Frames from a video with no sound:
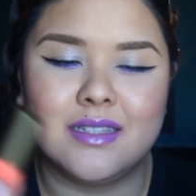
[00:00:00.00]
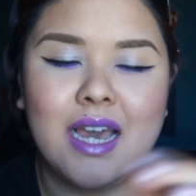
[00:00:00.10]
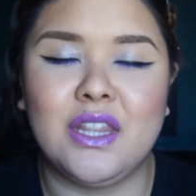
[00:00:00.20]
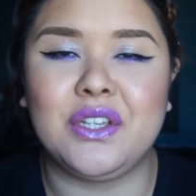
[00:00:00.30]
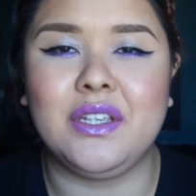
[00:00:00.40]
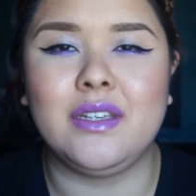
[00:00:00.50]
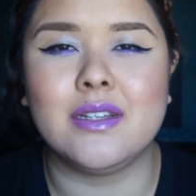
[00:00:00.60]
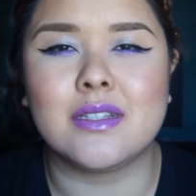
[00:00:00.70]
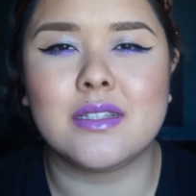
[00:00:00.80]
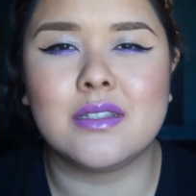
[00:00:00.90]
not looking
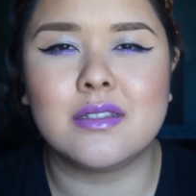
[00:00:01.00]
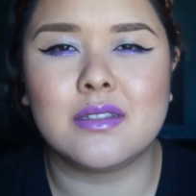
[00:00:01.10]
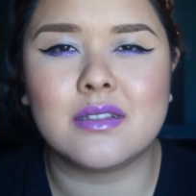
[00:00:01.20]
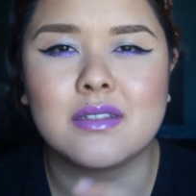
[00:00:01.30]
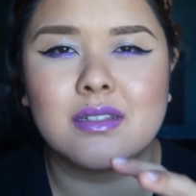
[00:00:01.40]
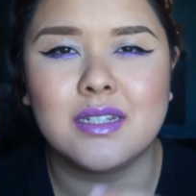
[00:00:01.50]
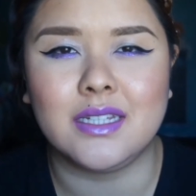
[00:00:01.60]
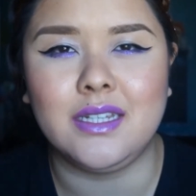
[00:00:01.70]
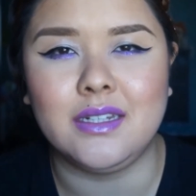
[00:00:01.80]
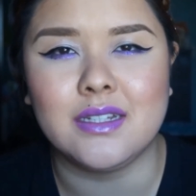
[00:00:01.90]
as
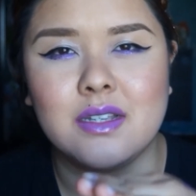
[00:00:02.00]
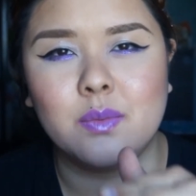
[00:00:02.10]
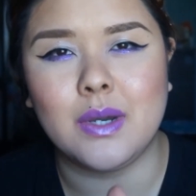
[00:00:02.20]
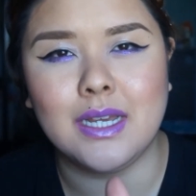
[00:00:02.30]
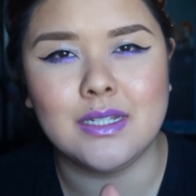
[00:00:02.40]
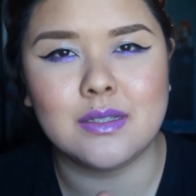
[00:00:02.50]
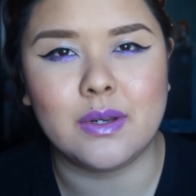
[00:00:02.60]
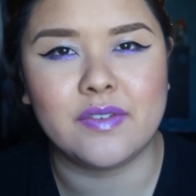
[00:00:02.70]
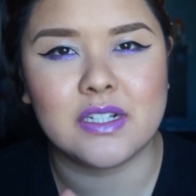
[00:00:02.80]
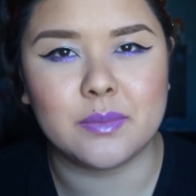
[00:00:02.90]
clean as it was
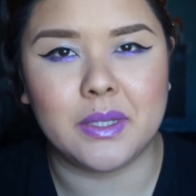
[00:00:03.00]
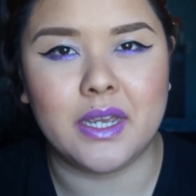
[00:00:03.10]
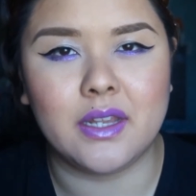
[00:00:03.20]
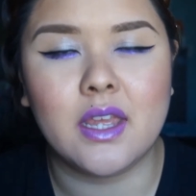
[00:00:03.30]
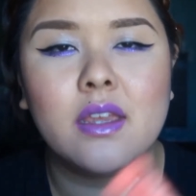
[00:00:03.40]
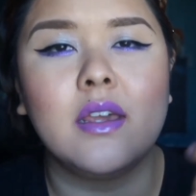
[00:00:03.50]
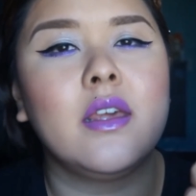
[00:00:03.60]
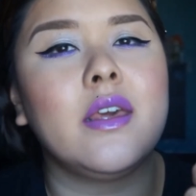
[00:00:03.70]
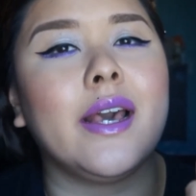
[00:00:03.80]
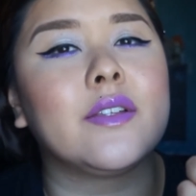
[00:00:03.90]
when I first applied.
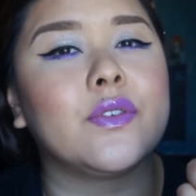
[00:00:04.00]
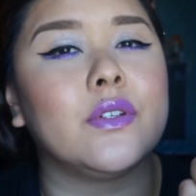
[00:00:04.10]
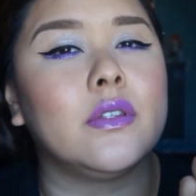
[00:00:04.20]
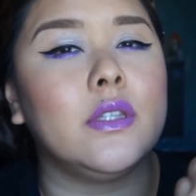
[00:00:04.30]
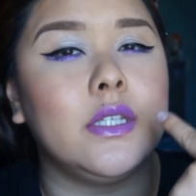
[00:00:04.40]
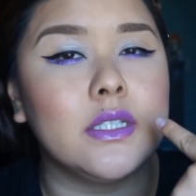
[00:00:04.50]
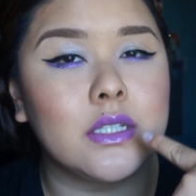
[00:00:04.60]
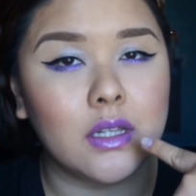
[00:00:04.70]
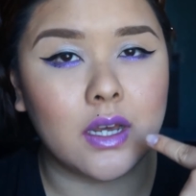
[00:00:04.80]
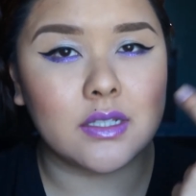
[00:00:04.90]
As for
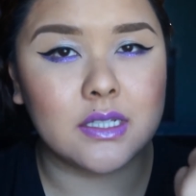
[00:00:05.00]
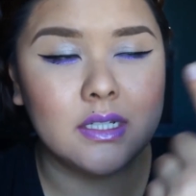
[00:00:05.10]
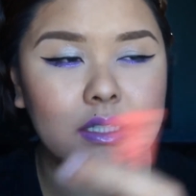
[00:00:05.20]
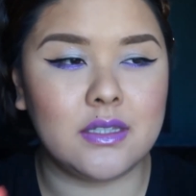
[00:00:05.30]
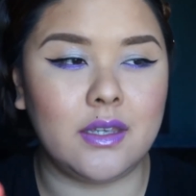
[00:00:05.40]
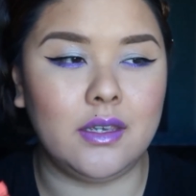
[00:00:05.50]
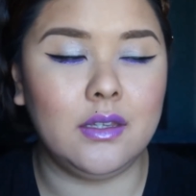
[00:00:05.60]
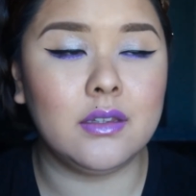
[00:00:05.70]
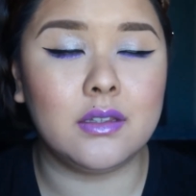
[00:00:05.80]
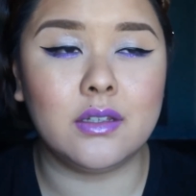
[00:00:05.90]
these glosses,
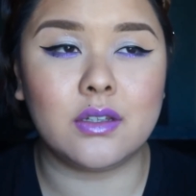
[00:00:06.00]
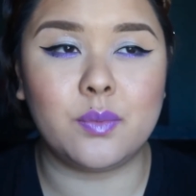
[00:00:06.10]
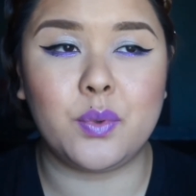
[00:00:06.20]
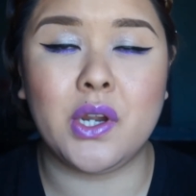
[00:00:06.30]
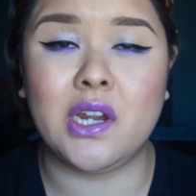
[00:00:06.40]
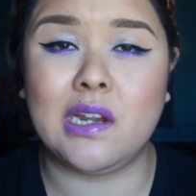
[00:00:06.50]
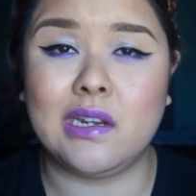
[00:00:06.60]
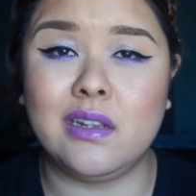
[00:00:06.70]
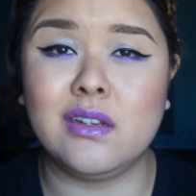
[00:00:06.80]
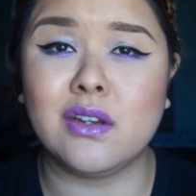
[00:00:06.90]
they look
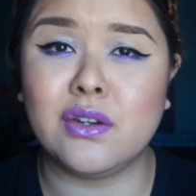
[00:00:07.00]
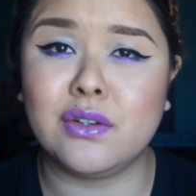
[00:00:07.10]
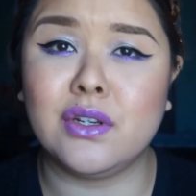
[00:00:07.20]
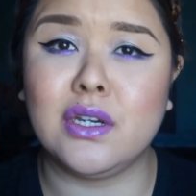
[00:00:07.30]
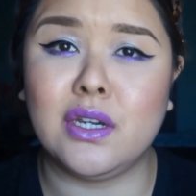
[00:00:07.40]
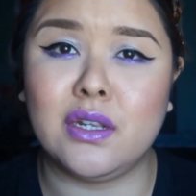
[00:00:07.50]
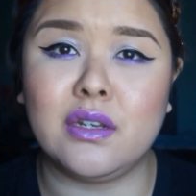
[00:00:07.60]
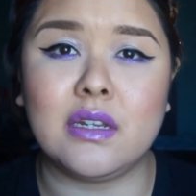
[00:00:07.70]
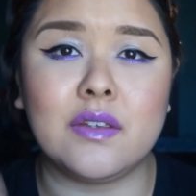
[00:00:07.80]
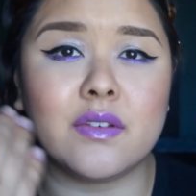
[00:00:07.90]
pretty darn
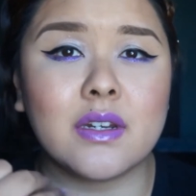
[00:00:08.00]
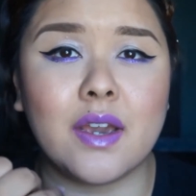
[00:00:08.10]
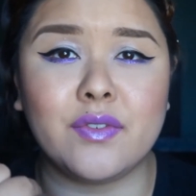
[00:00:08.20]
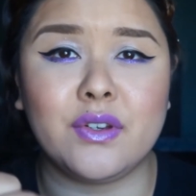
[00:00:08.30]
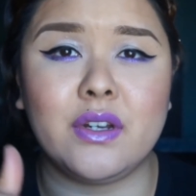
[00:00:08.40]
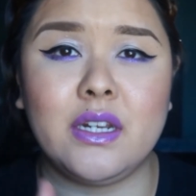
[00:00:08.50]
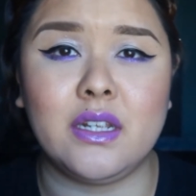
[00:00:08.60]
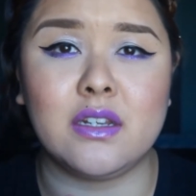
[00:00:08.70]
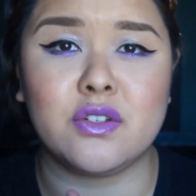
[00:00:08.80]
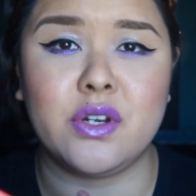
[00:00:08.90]
good even after
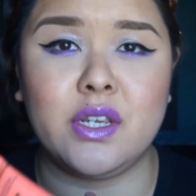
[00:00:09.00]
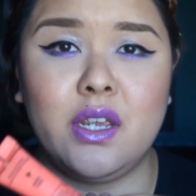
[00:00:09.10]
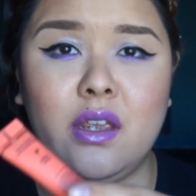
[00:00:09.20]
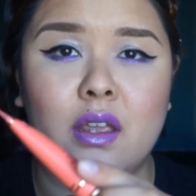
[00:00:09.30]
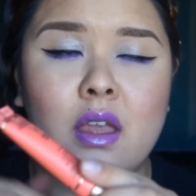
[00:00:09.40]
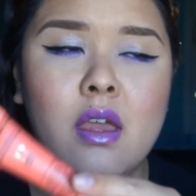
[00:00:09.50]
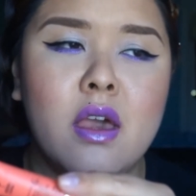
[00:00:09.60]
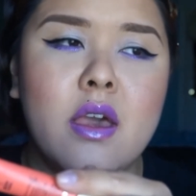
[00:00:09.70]
eating and drinking,